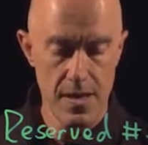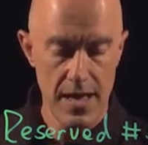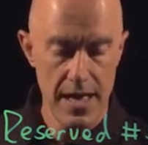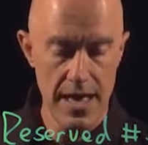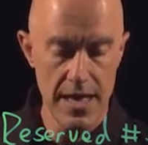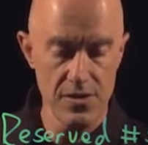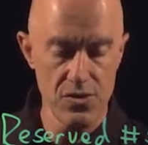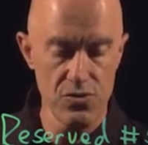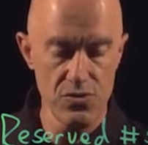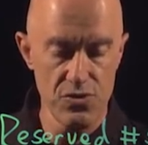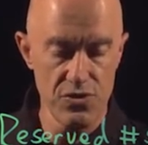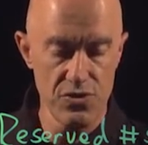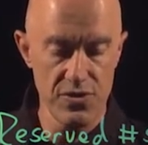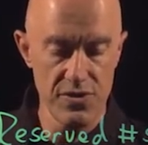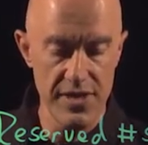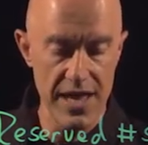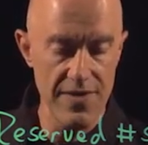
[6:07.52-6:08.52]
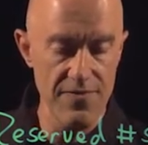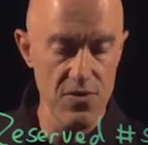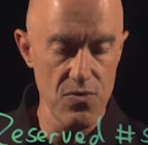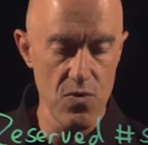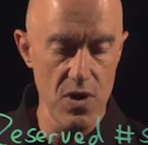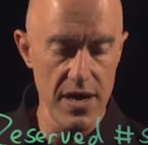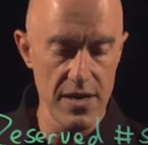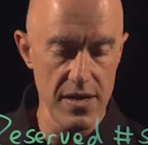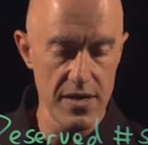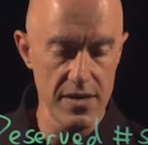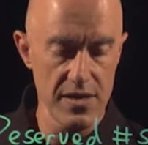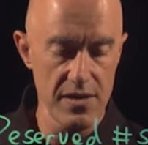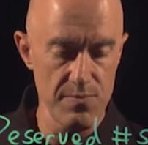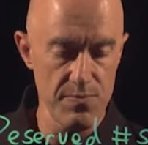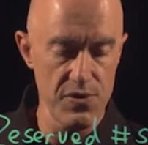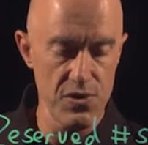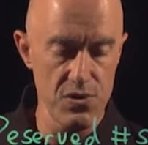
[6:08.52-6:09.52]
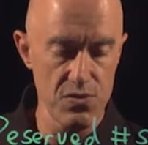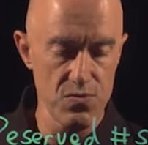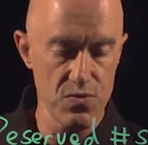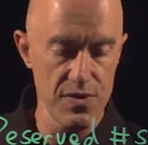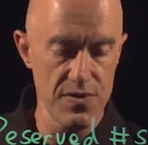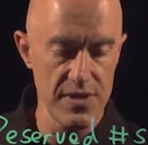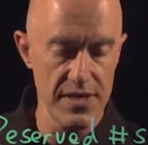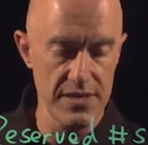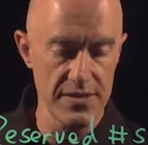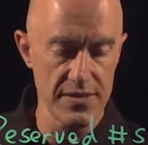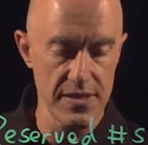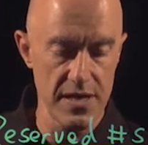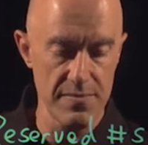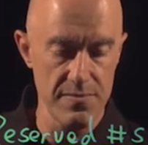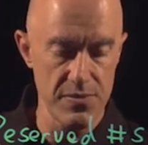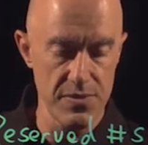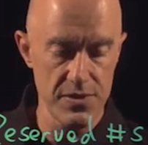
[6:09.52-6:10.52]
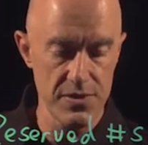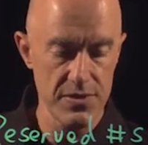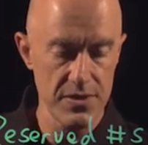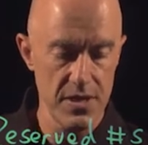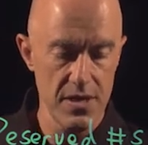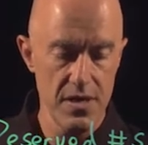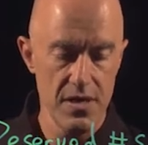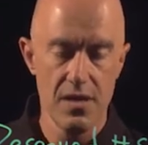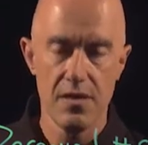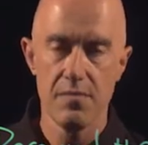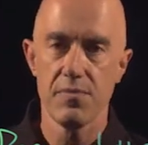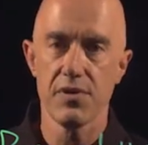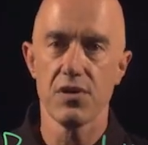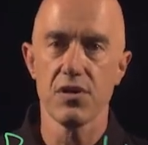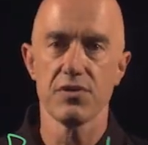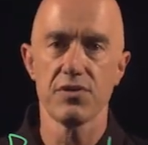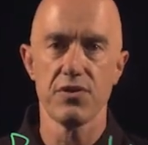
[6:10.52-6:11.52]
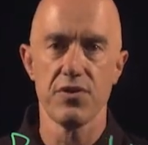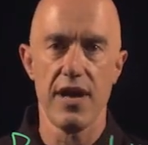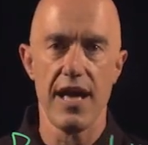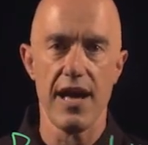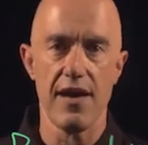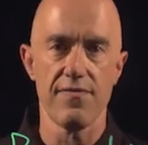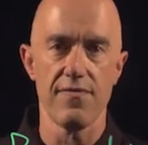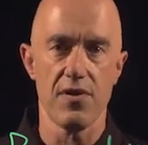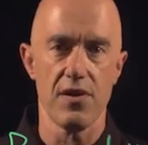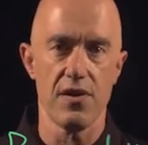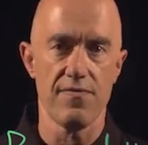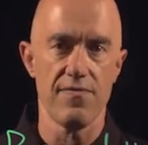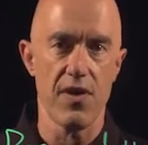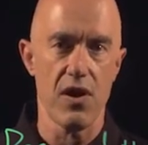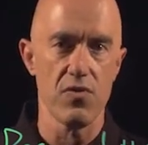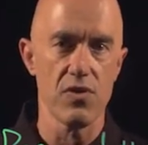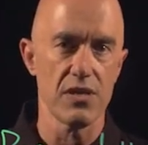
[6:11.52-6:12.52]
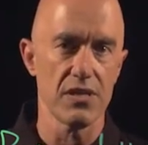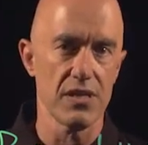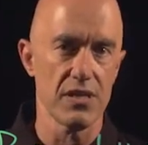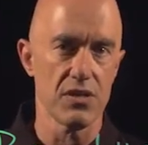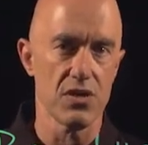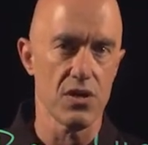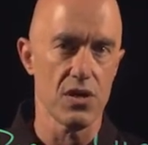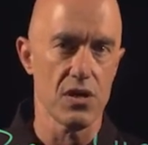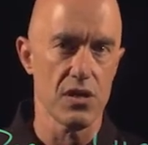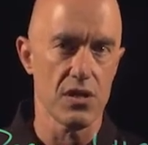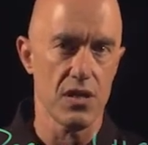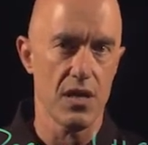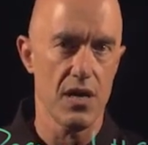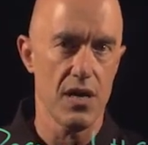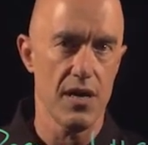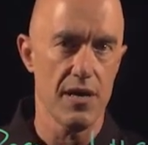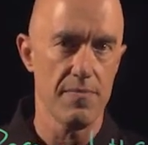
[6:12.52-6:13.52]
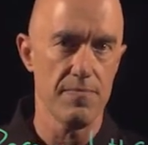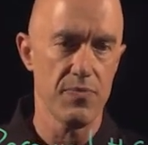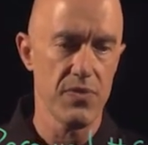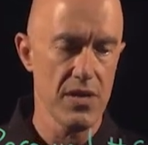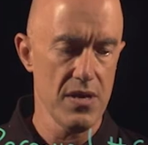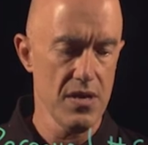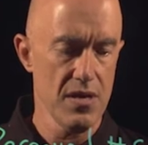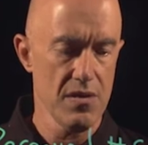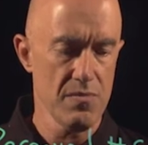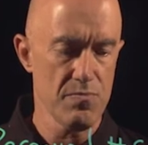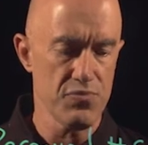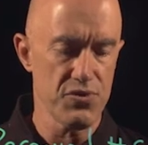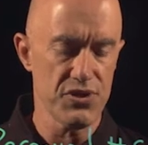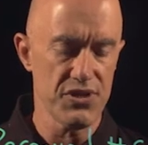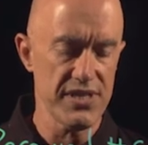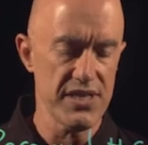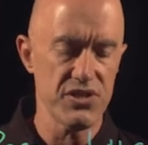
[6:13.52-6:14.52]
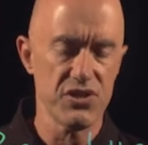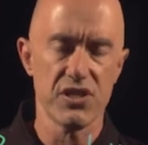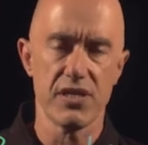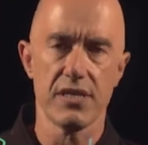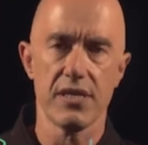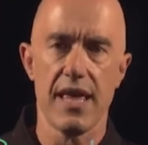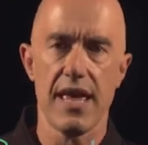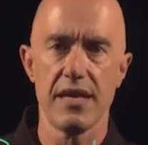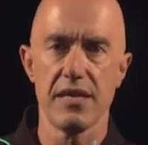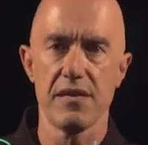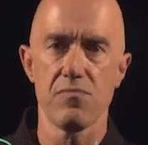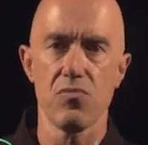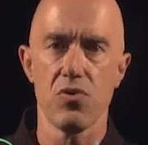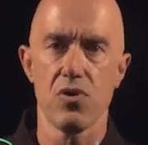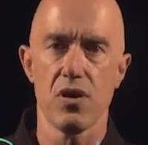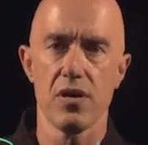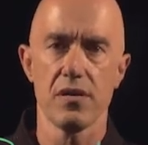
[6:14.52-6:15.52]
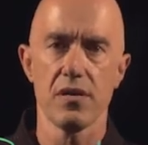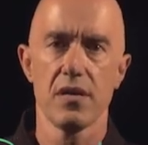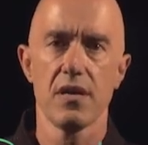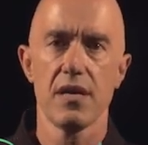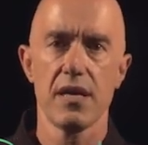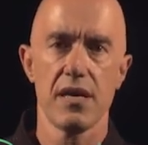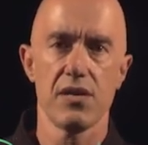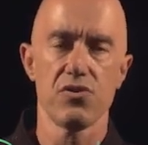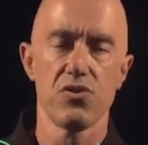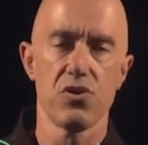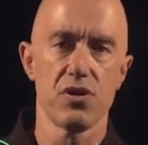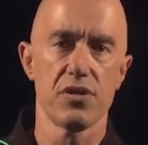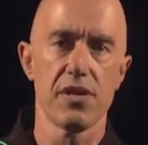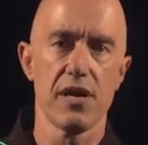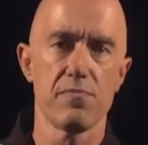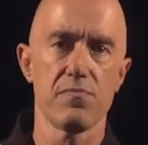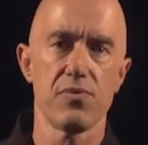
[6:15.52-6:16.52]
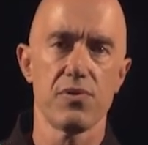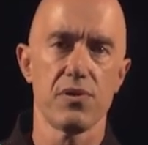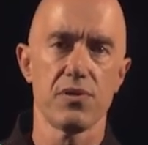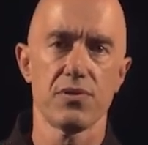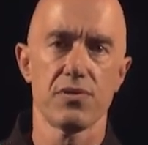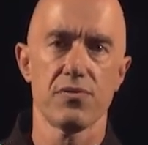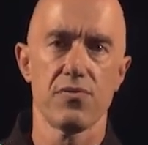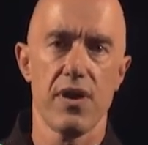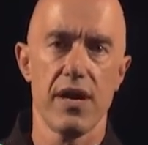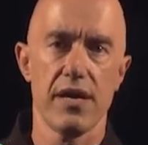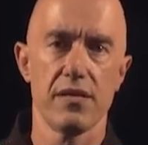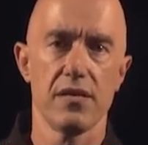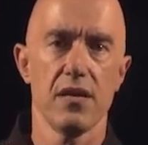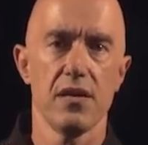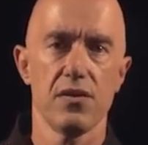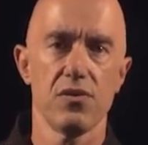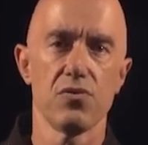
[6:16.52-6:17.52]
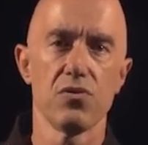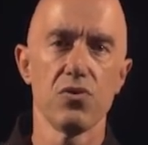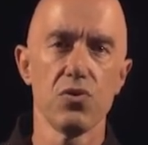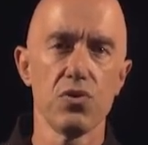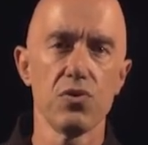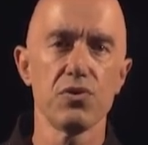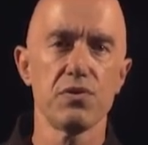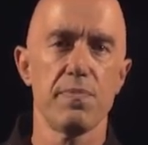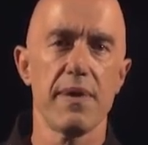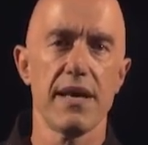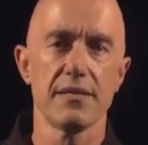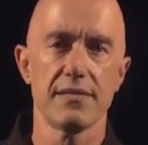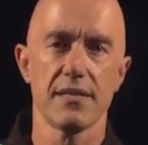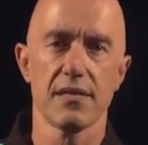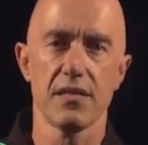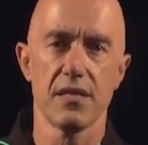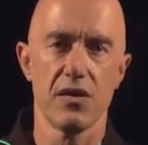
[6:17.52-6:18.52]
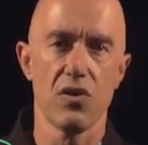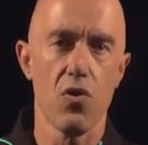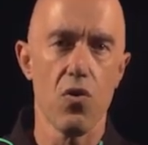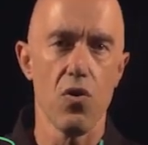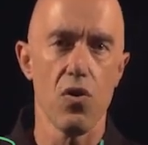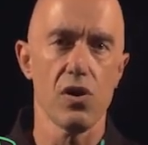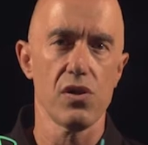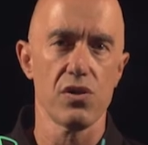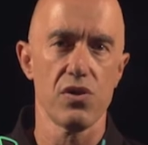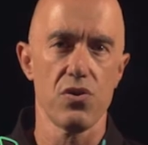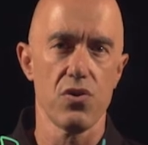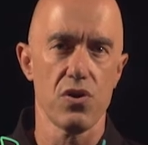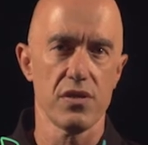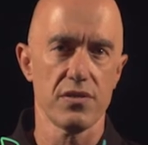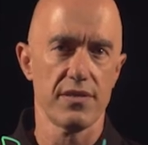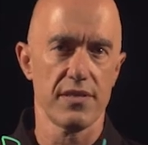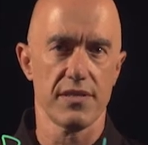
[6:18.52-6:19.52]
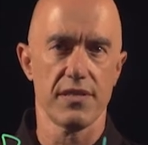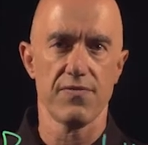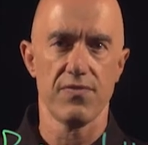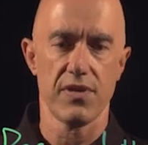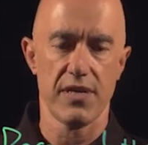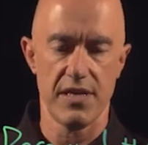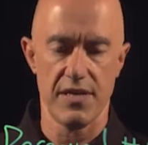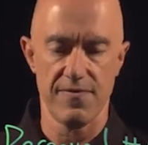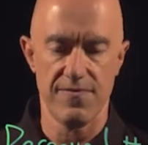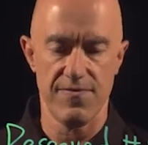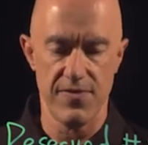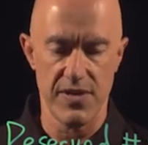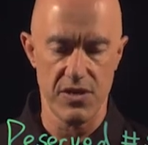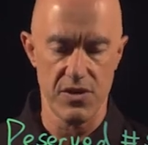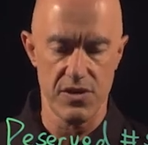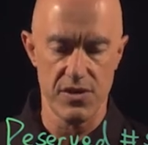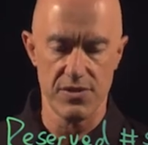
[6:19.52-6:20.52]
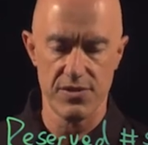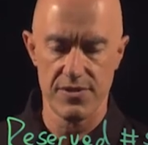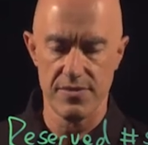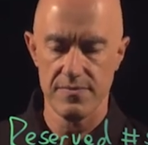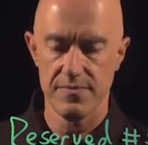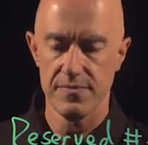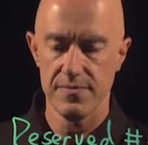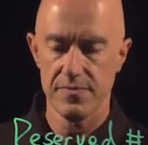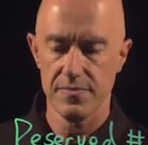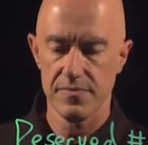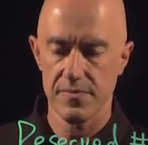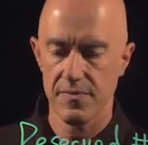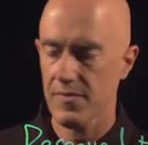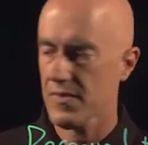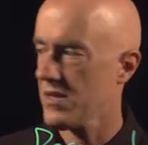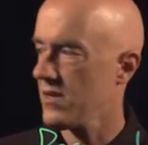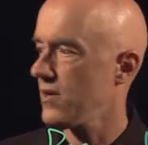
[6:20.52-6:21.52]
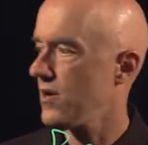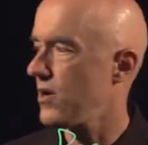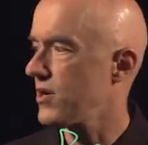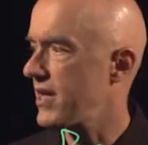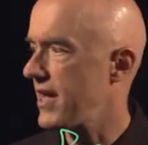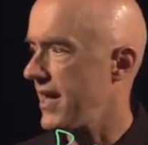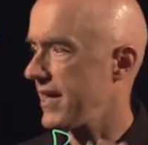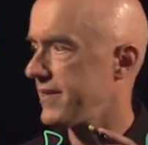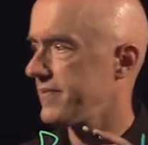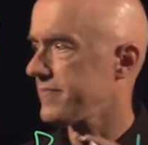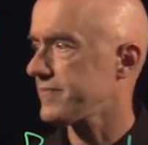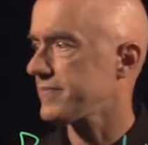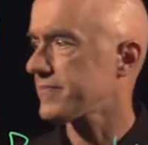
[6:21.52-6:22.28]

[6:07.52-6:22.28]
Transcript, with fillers: And you never want to compute with these numbers because you have uh, very little um, precision anymore in your numbers, right? You lose basically all your significant figures. Okay.